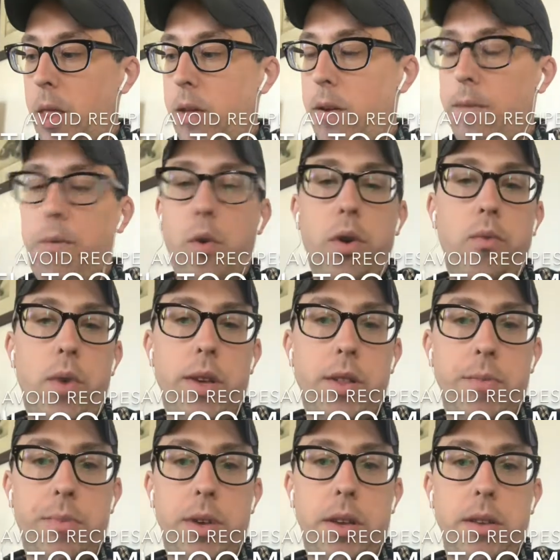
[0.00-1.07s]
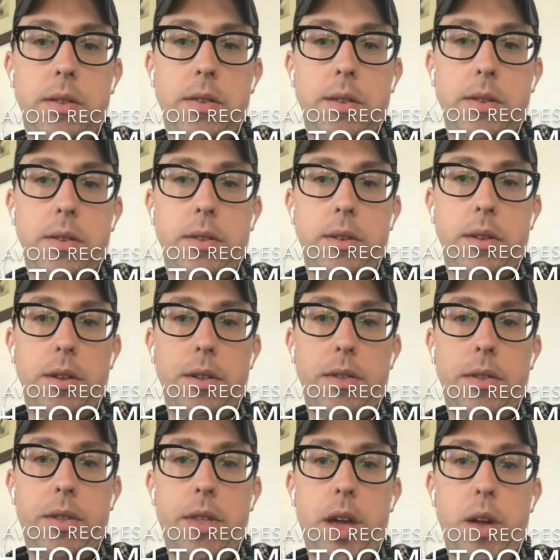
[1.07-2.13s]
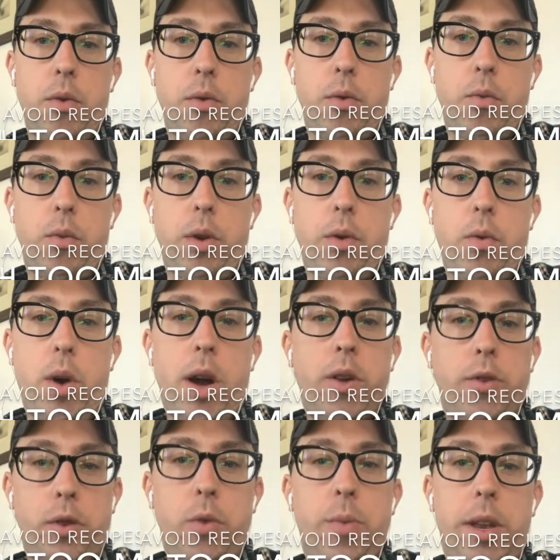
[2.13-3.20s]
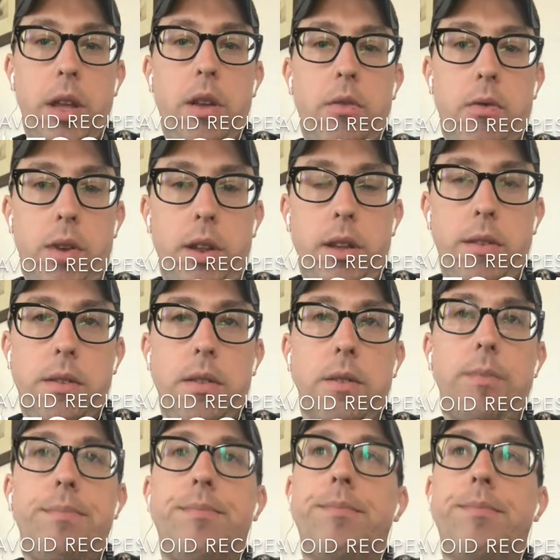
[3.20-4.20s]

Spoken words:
avoid recipes that require too many ingredients.